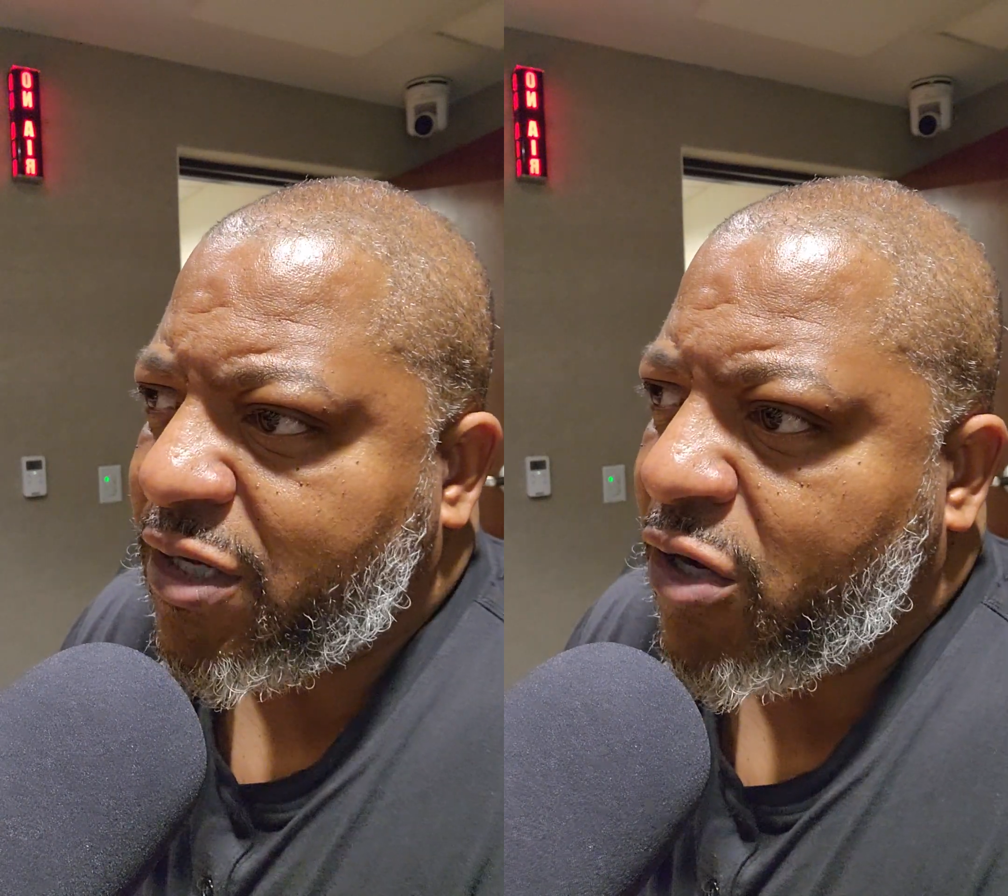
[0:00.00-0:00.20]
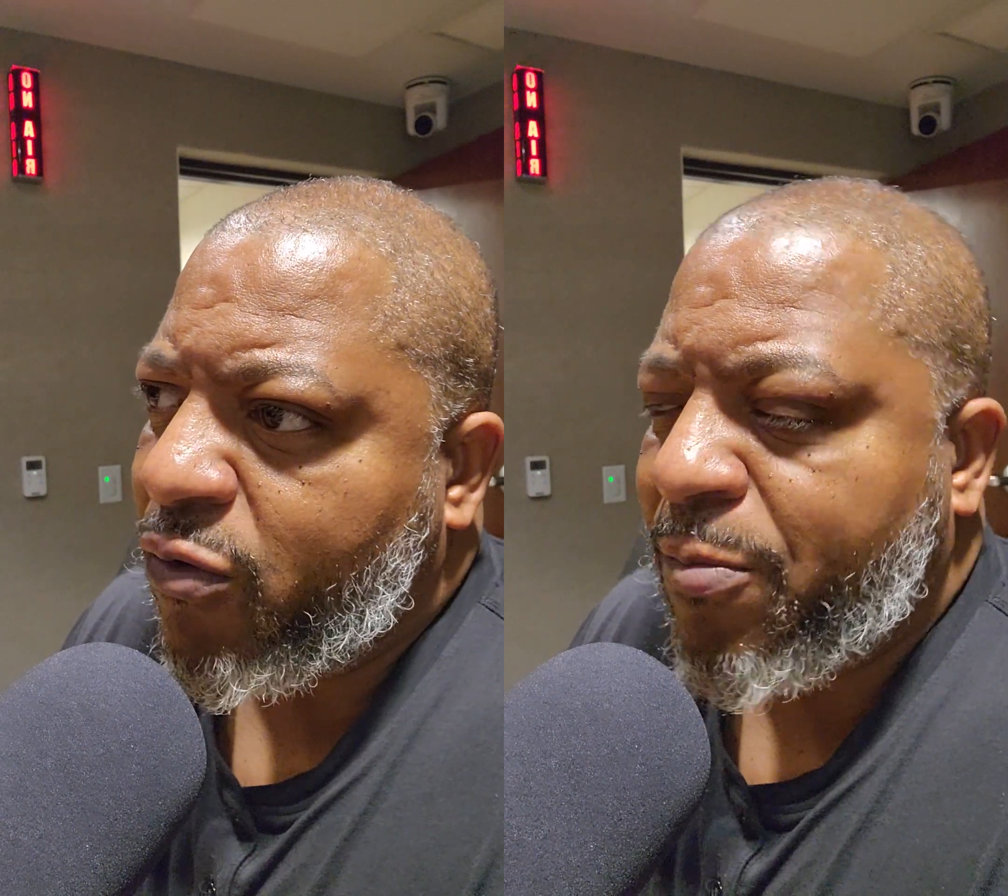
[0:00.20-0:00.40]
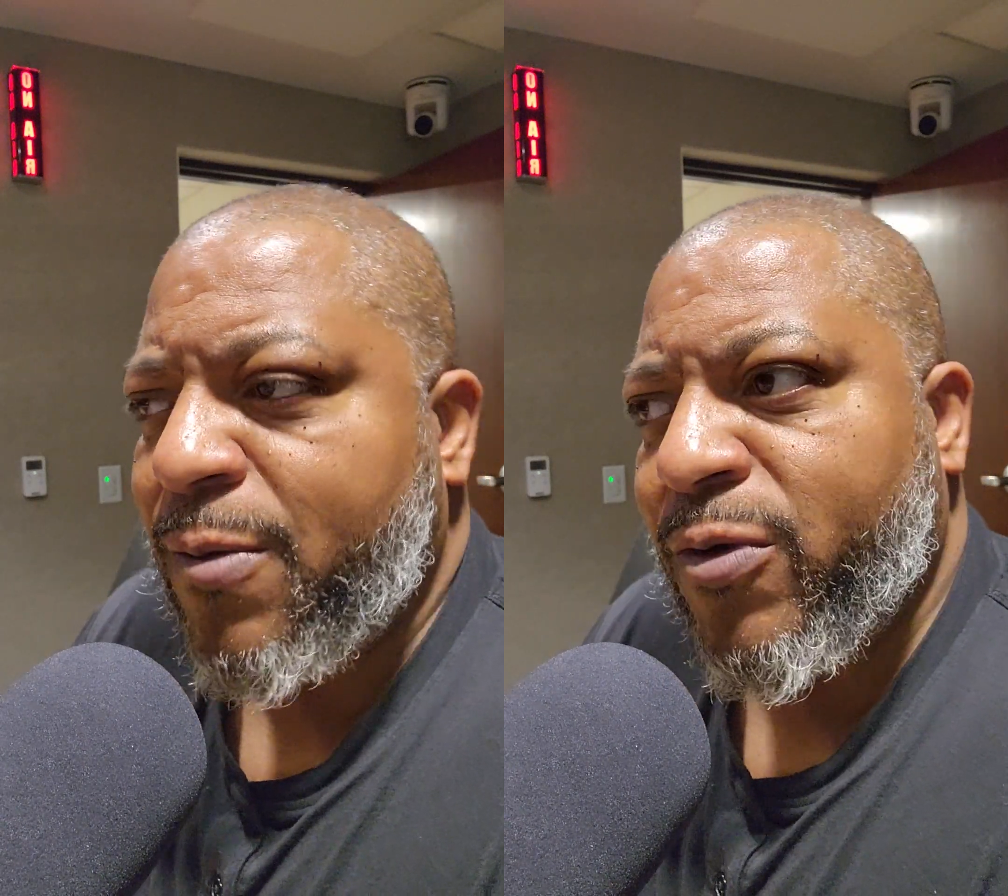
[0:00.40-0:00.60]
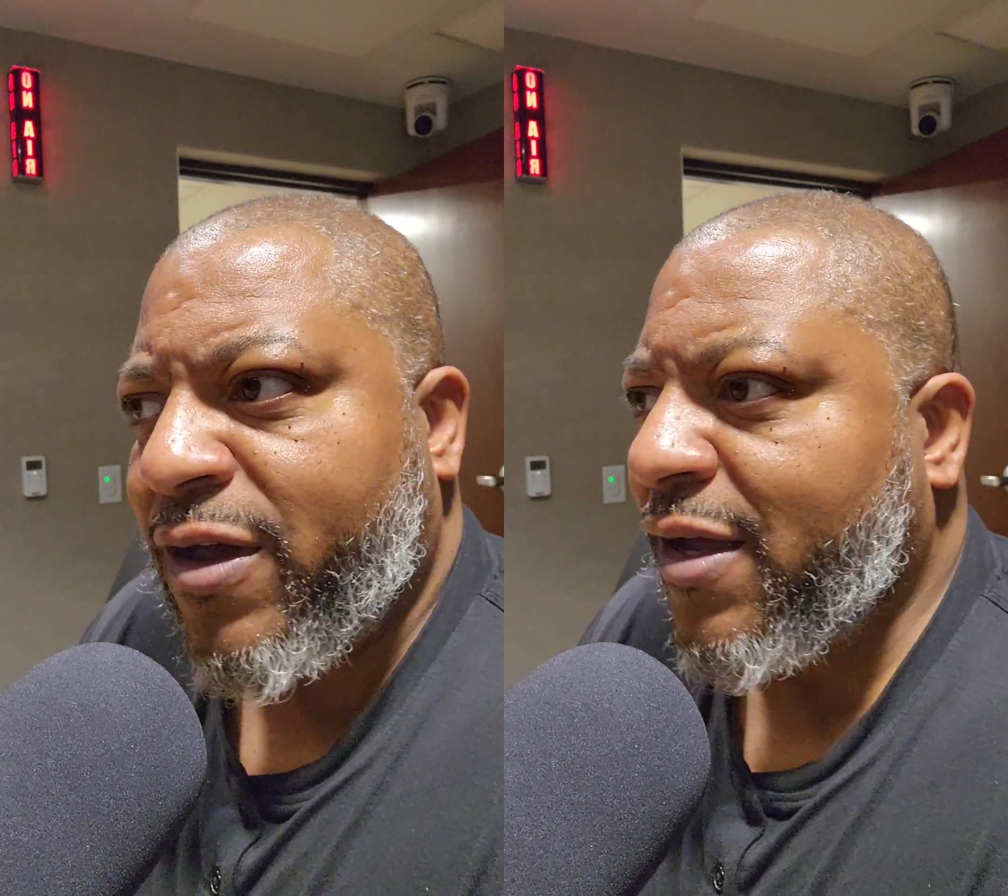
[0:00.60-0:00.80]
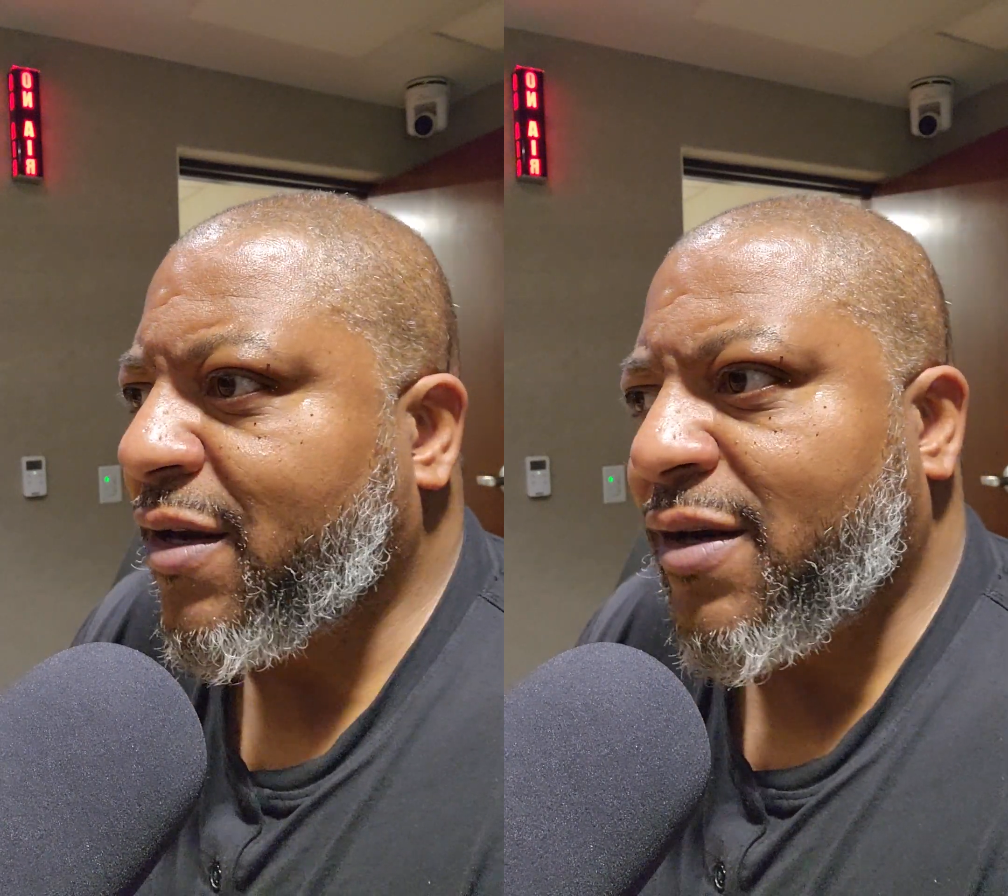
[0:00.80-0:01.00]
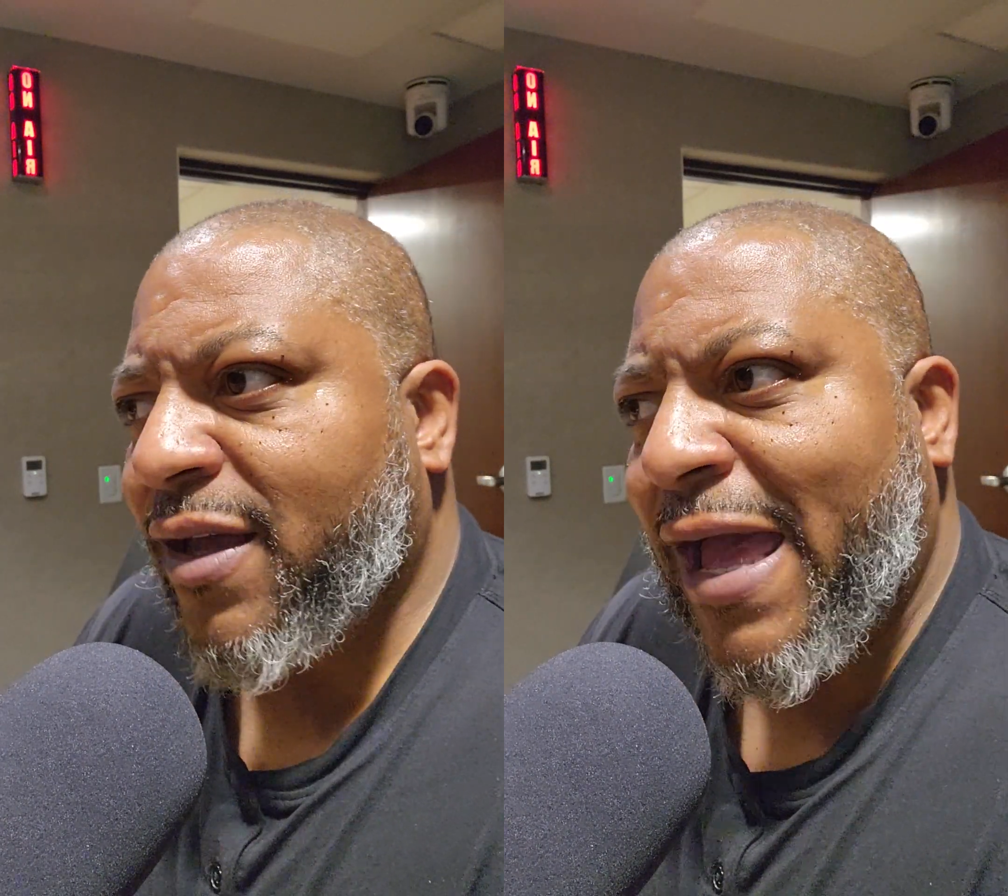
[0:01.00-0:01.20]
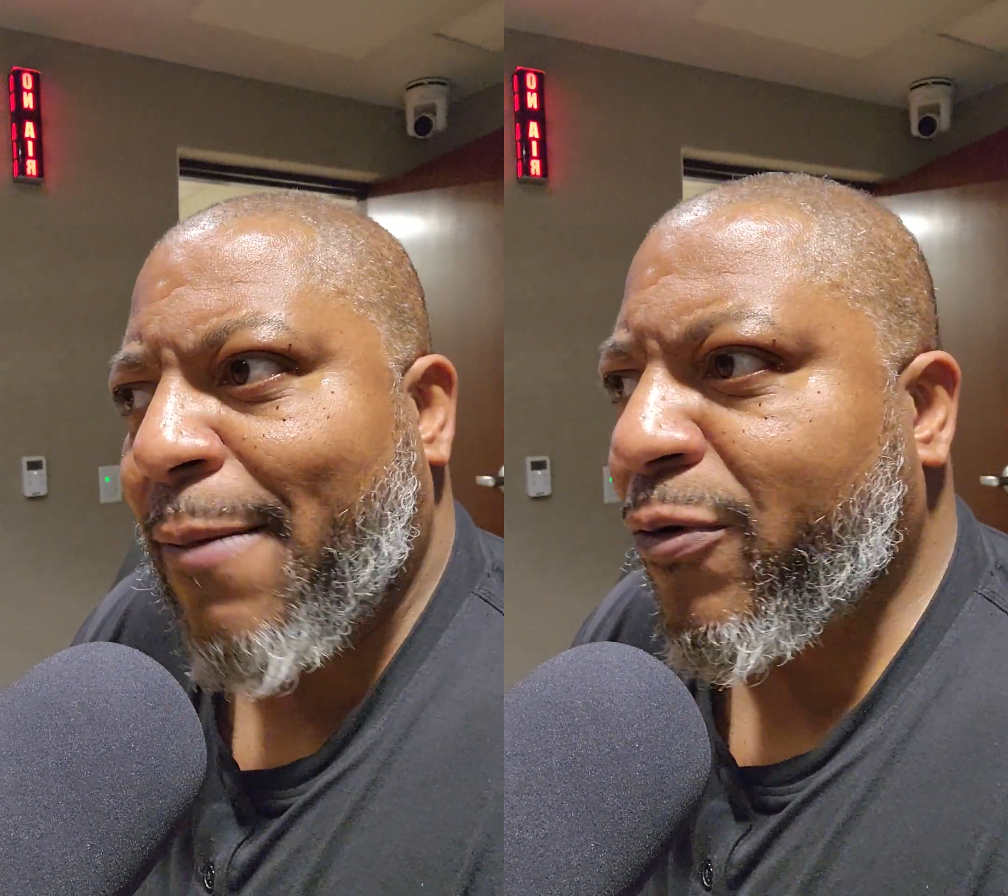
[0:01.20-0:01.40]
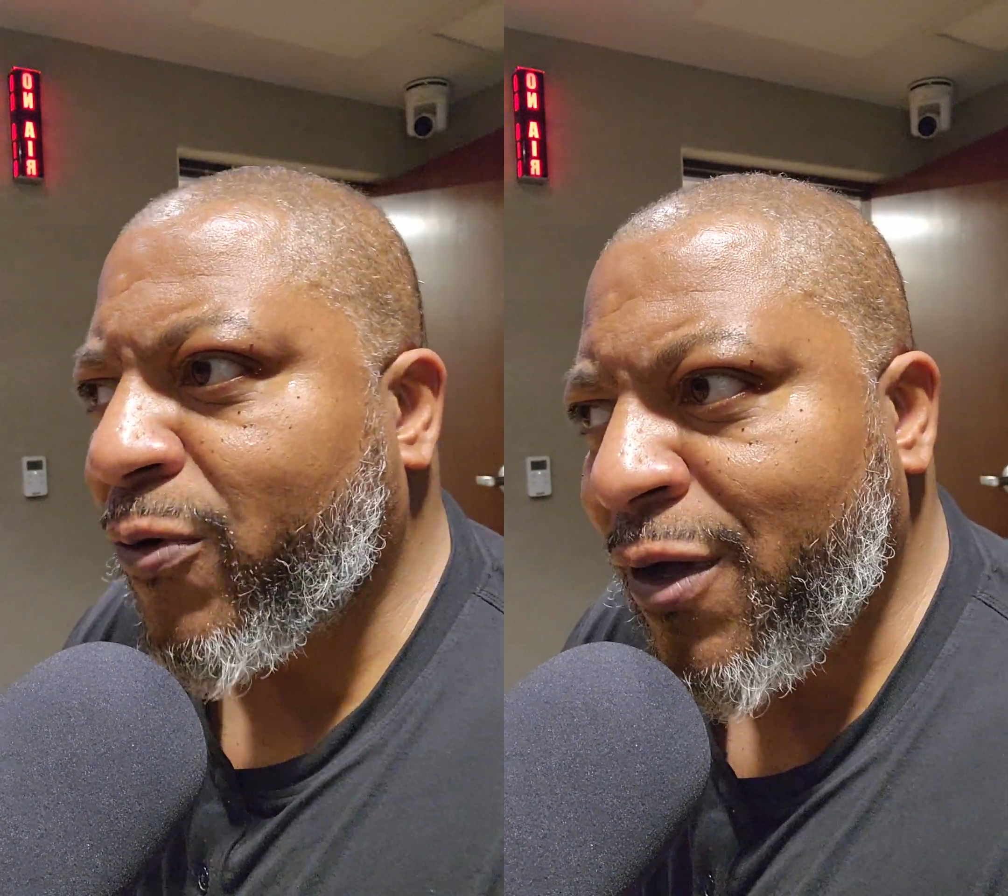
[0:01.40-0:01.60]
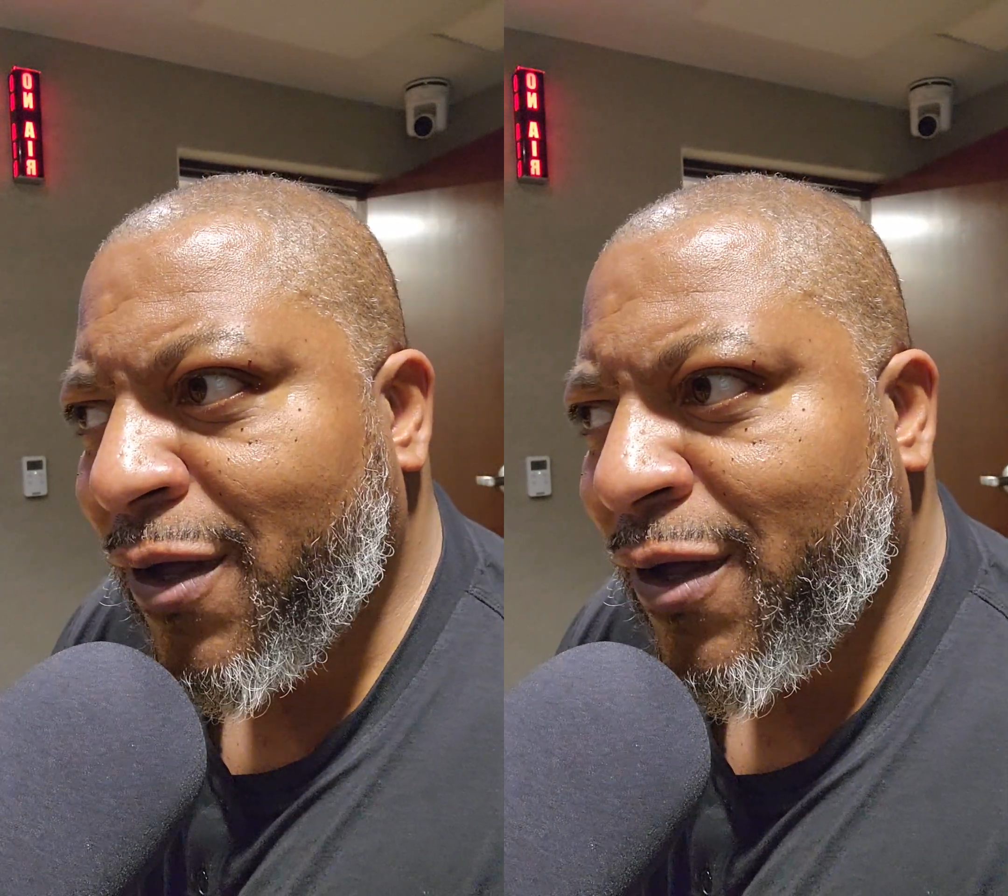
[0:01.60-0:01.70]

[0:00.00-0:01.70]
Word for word: ago where people kicked in the Capitol.